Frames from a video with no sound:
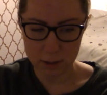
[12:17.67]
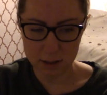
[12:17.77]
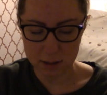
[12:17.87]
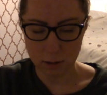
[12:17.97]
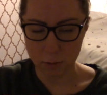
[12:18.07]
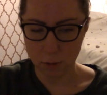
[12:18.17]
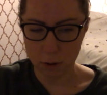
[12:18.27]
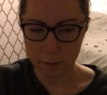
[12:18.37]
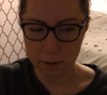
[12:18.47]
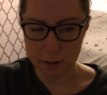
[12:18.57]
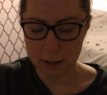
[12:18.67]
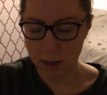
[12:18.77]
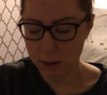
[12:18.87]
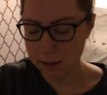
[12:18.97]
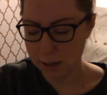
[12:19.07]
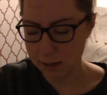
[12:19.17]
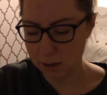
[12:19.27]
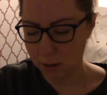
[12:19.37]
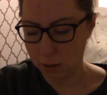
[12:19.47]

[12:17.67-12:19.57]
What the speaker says: distilled water and Celtic sea salt.